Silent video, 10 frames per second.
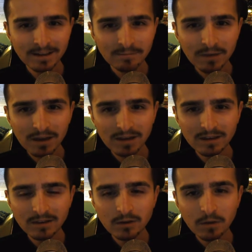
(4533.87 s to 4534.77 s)
But
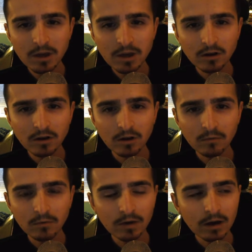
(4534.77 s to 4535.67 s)
you've got to be young at heart,
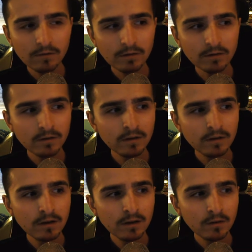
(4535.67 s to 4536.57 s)
however,
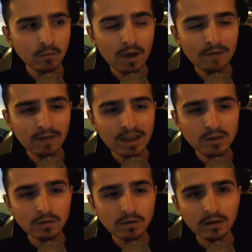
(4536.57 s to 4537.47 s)
whatever age you are.